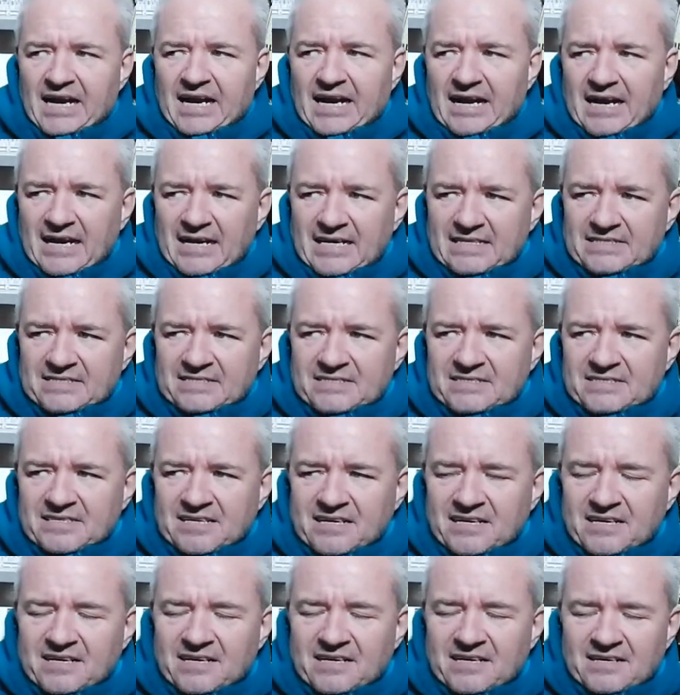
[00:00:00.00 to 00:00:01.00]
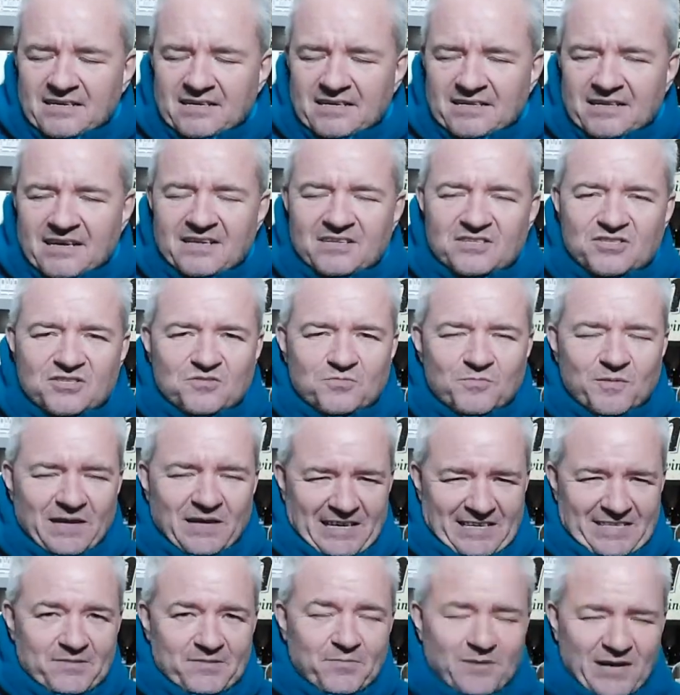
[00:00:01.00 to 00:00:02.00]
and that's
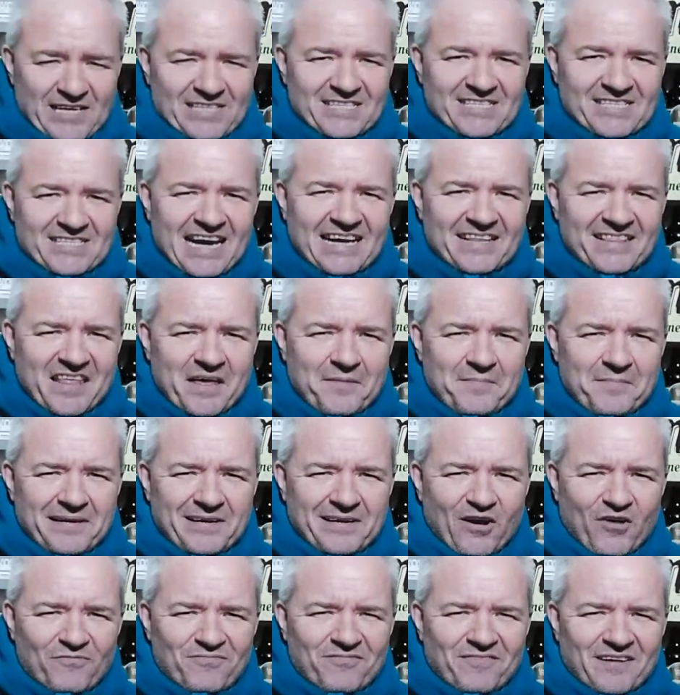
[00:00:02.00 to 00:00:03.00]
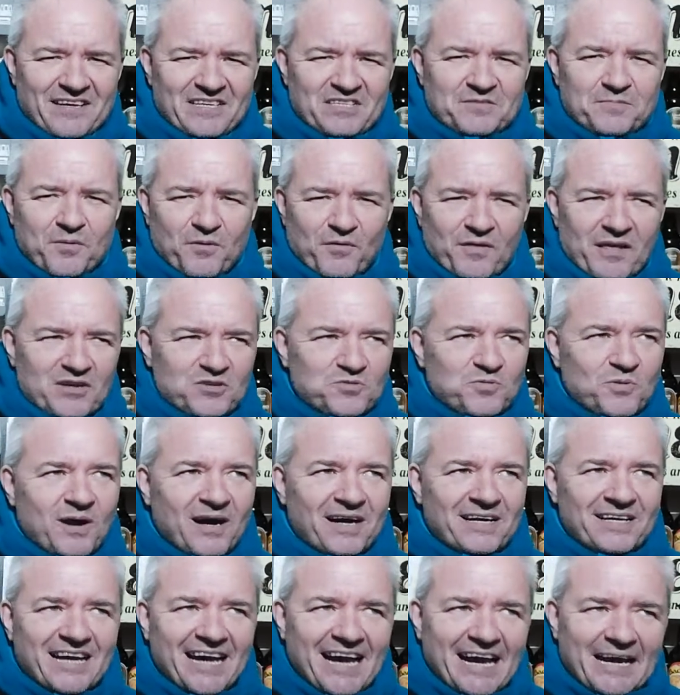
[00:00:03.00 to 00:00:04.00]
when I tag them in on Facebook, that's what
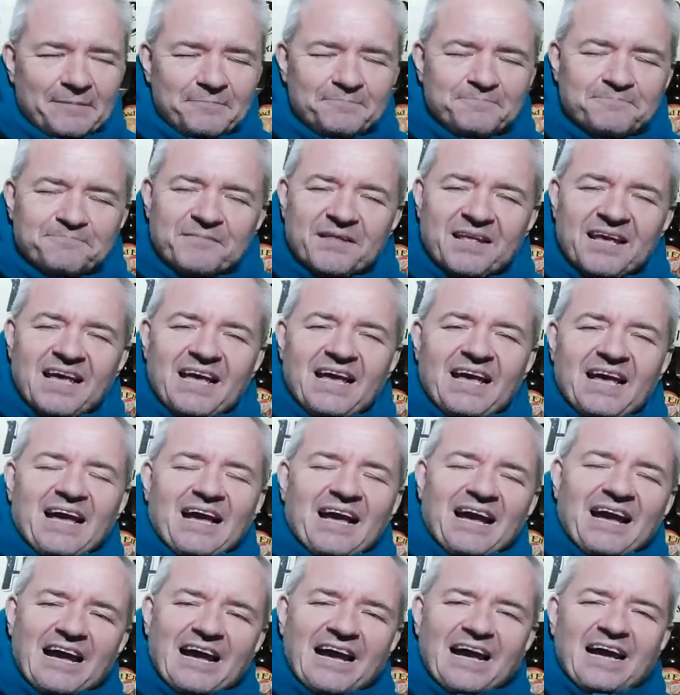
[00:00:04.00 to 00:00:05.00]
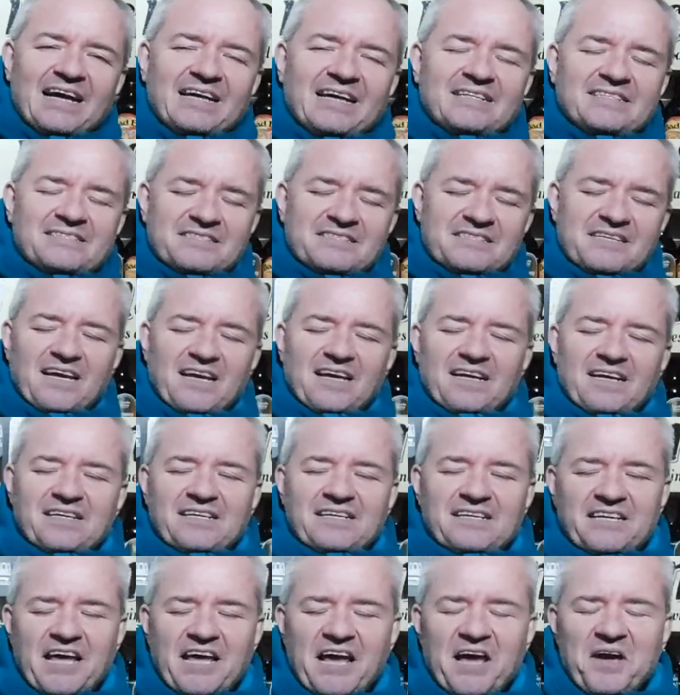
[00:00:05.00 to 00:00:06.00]
I get. And,
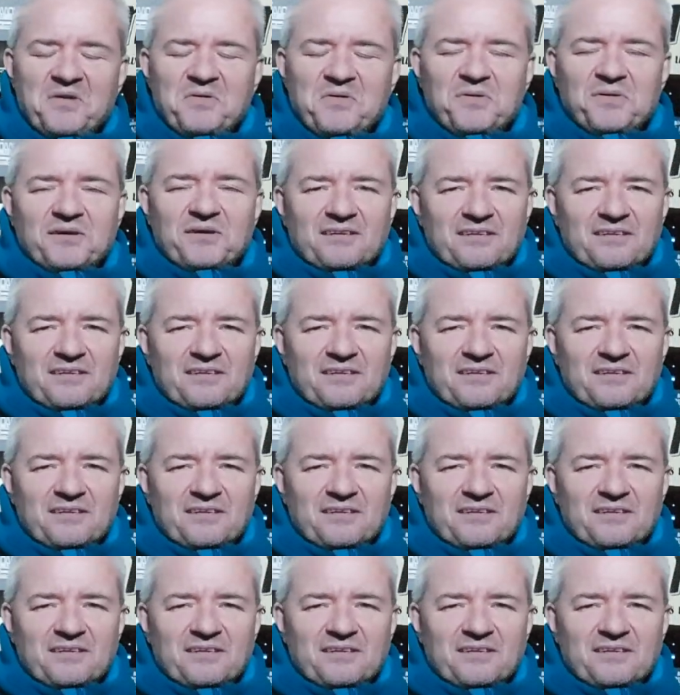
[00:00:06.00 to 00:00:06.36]
you know,